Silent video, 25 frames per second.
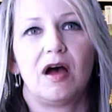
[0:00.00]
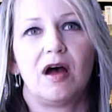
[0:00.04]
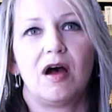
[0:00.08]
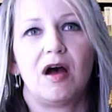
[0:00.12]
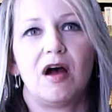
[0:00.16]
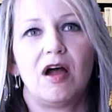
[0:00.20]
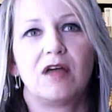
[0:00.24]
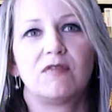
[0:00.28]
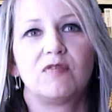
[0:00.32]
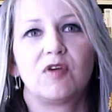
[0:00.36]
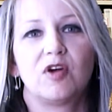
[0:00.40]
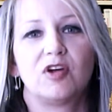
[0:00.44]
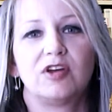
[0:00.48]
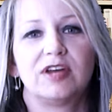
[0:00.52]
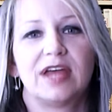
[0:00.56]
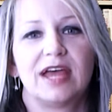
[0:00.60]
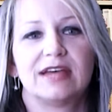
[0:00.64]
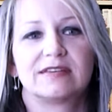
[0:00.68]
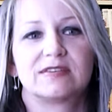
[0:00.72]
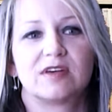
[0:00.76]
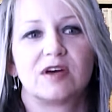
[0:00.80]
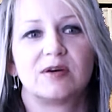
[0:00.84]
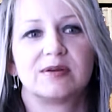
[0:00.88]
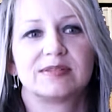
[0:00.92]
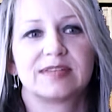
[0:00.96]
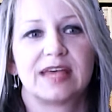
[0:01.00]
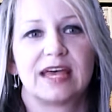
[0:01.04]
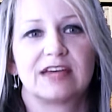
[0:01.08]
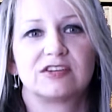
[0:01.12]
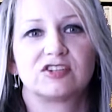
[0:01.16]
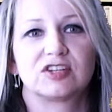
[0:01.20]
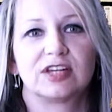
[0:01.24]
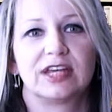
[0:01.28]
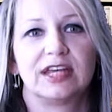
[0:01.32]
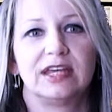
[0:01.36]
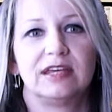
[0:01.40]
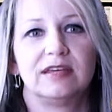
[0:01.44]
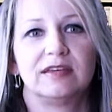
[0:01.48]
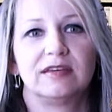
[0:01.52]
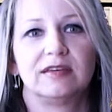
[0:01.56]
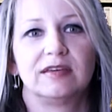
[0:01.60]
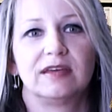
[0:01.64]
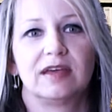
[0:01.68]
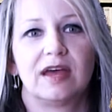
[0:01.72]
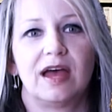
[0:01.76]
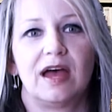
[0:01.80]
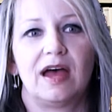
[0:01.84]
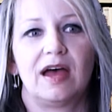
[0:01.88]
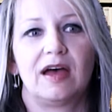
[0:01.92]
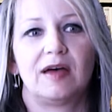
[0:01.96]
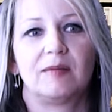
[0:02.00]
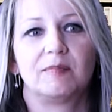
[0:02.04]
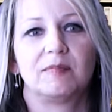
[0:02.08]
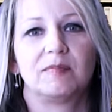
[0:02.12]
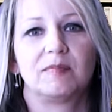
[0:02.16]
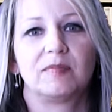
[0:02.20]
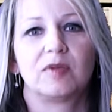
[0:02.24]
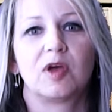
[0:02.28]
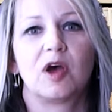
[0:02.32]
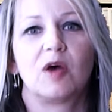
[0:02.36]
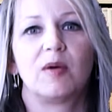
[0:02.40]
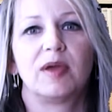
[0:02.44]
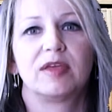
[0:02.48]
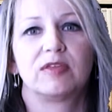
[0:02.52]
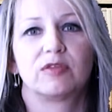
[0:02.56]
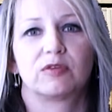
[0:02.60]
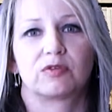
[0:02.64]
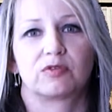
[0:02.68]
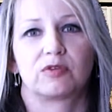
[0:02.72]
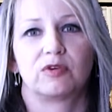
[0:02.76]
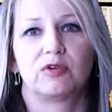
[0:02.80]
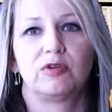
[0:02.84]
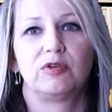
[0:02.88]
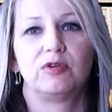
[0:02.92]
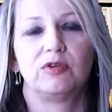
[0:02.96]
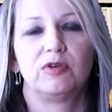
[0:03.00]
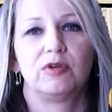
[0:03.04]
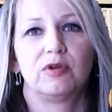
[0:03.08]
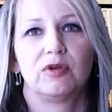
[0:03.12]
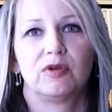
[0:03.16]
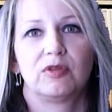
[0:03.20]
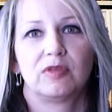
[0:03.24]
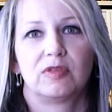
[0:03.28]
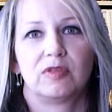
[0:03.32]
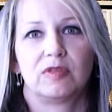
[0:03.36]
as I was actually going through